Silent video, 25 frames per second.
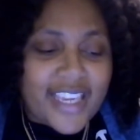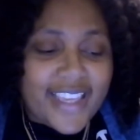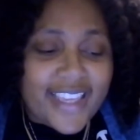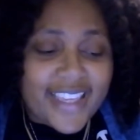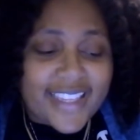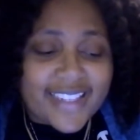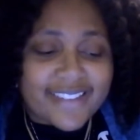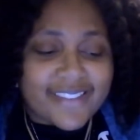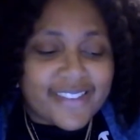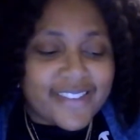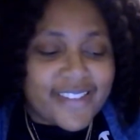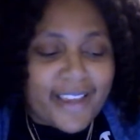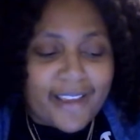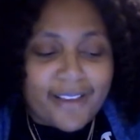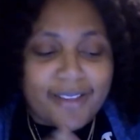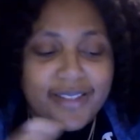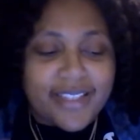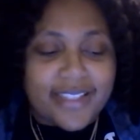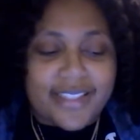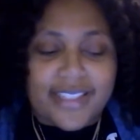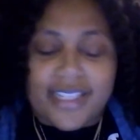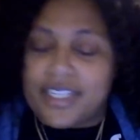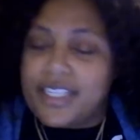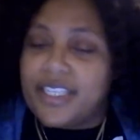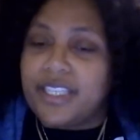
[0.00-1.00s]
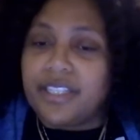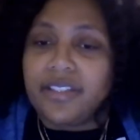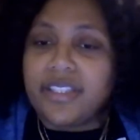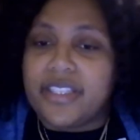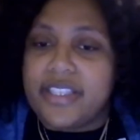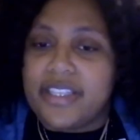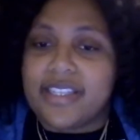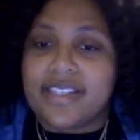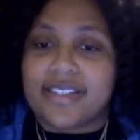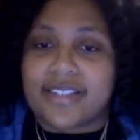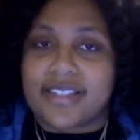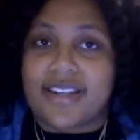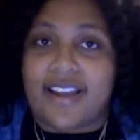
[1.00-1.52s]
it tells us that
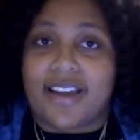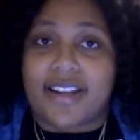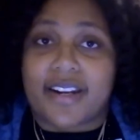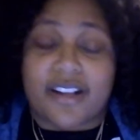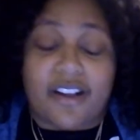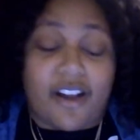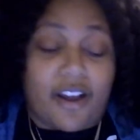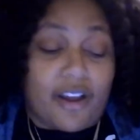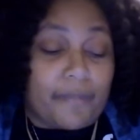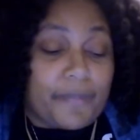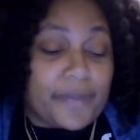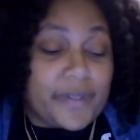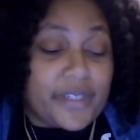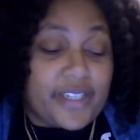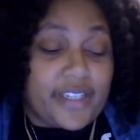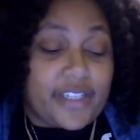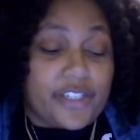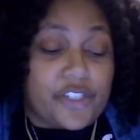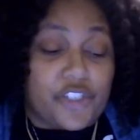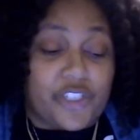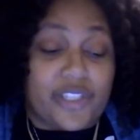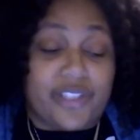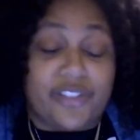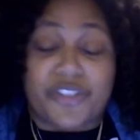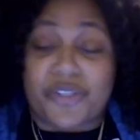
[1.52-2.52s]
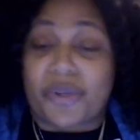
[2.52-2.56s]
healing is not a competition,